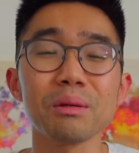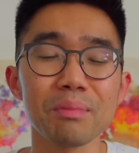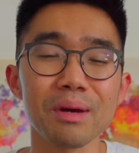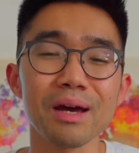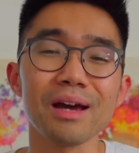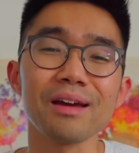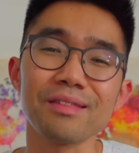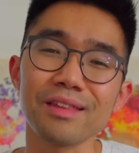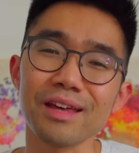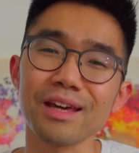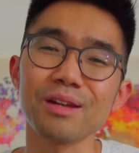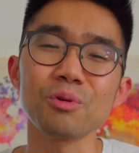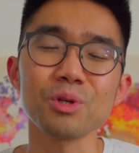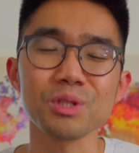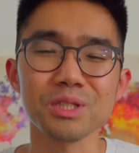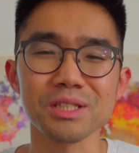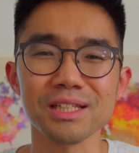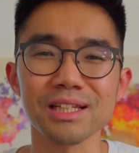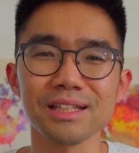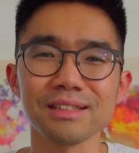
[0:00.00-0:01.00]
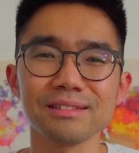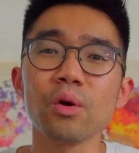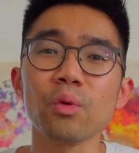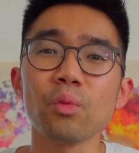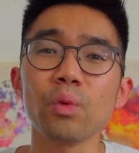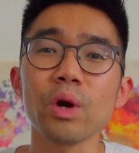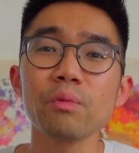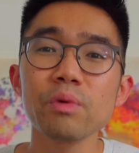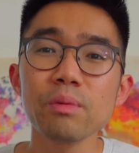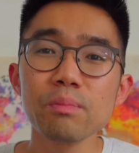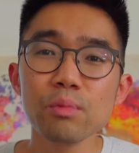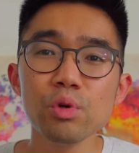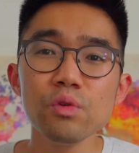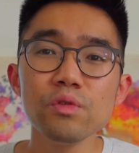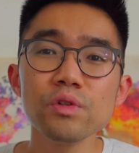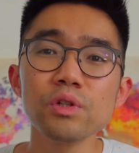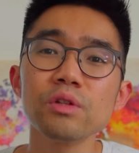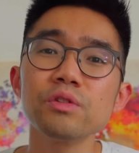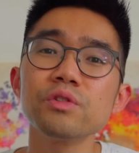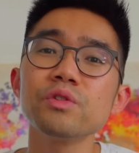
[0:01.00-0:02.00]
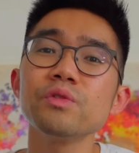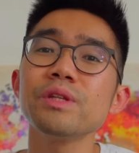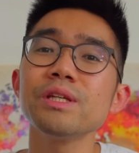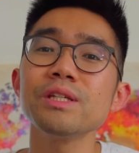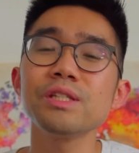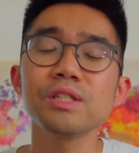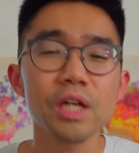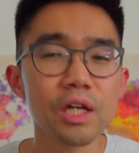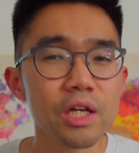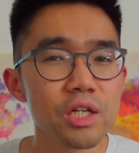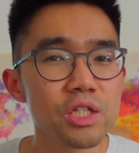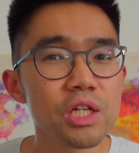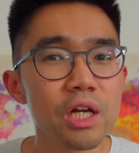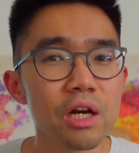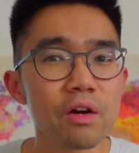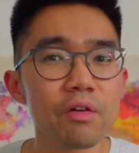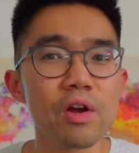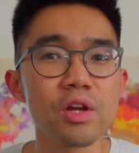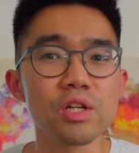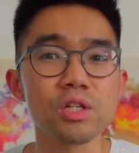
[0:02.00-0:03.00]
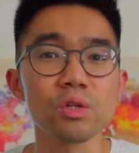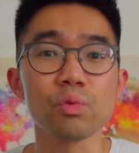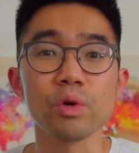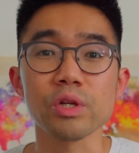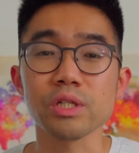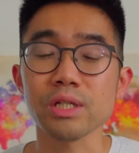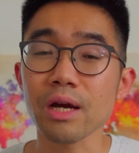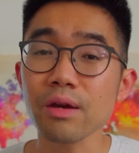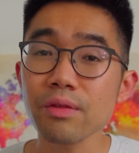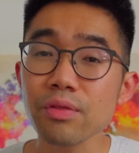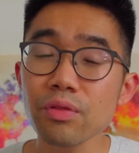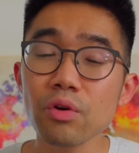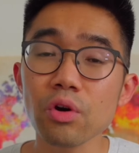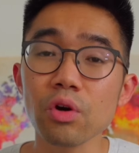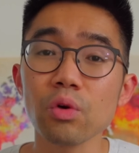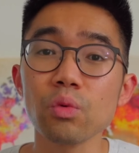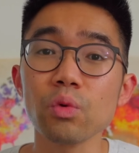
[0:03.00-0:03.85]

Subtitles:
back then, wasn't it? When we moved on to the 2nd generation, which I thought